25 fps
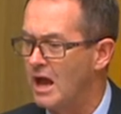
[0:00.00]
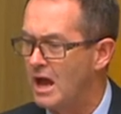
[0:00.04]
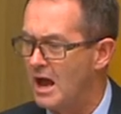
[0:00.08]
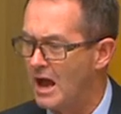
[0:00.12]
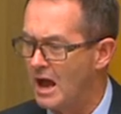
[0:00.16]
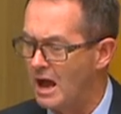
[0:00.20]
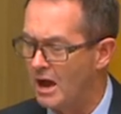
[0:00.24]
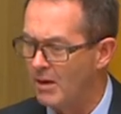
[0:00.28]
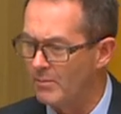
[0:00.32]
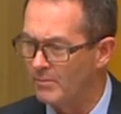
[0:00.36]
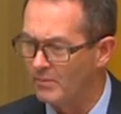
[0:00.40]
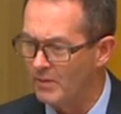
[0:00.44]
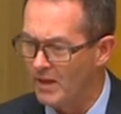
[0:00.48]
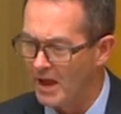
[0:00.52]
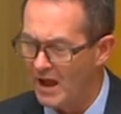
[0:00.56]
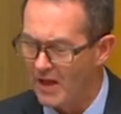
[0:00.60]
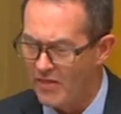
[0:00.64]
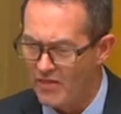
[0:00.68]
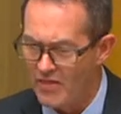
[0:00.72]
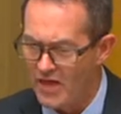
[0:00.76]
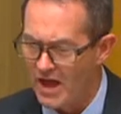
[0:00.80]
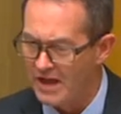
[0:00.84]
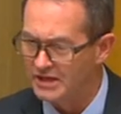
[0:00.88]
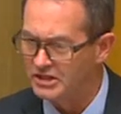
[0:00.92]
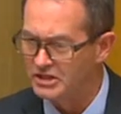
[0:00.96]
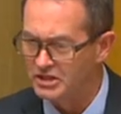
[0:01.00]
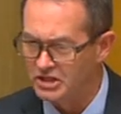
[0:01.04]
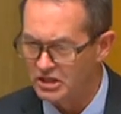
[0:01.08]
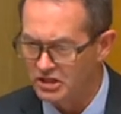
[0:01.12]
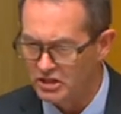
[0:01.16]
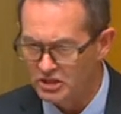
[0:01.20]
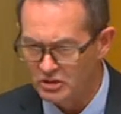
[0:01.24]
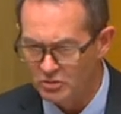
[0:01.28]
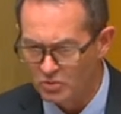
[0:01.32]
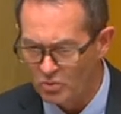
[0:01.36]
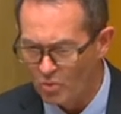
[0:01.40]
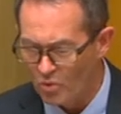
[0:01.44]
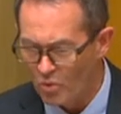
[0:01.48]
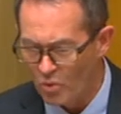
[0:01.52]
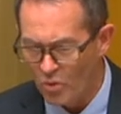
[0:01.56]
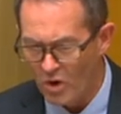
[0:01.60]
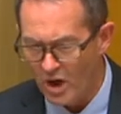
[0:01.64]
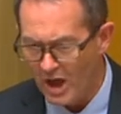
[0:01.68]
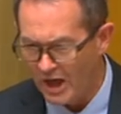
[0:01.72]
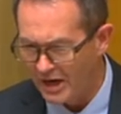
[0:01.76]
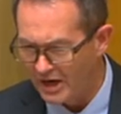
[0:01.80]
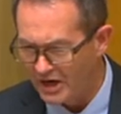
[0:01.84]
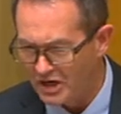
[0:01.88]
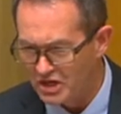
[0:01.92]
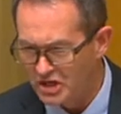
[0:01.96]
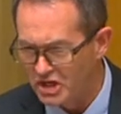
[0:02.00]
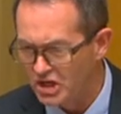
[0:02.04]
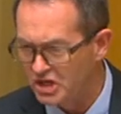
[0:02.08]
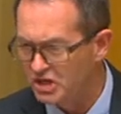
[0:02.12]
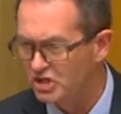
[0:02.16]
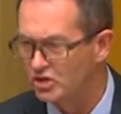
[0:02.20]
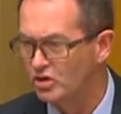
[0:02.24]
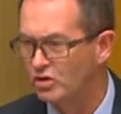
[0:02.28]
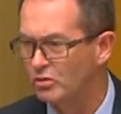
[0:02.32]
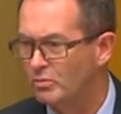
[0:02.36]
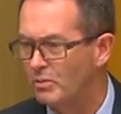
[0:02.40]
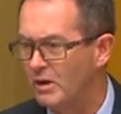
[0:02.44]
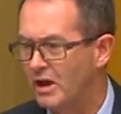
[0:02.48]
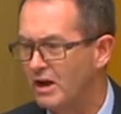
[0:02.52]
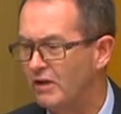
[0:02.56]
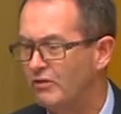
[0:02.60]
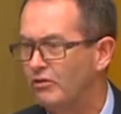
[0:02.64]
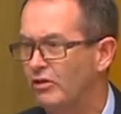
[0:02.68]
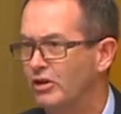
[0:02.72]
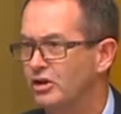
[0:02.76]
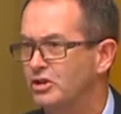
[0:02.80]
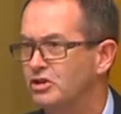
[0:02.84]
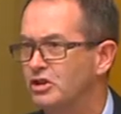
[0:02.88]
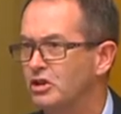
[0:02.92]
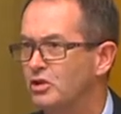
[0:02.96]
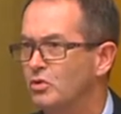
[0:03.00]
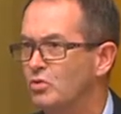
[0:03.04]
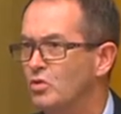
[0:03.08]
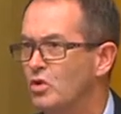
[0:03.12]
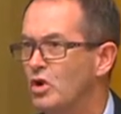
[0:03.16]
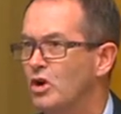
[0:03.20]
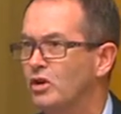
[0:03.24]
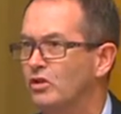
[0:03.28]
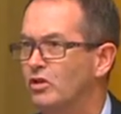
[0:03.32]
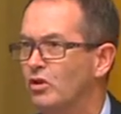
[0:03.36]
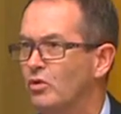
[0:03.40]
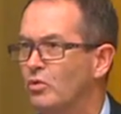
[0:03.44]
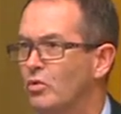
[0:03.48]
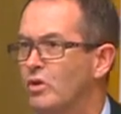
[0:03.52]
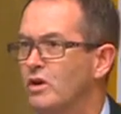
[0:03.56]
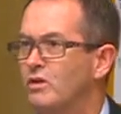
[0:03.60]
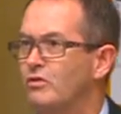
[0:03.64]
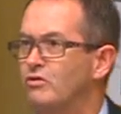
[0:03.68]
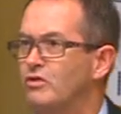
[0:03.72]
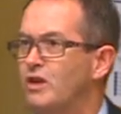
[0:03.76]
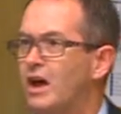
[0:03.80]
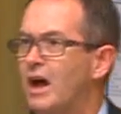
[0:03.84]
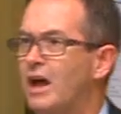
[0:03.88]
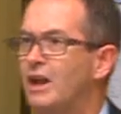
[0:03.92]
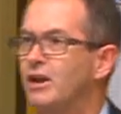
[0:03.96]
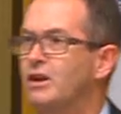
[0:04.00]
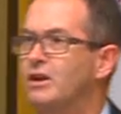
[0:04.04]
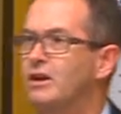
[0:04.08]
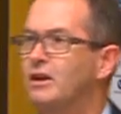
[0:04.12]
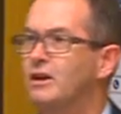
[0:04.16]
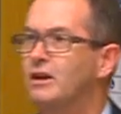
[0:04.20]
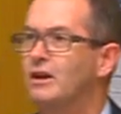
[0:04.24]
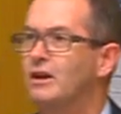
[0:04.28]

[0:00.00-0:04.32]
and that's just an additional benefit to the work that we've done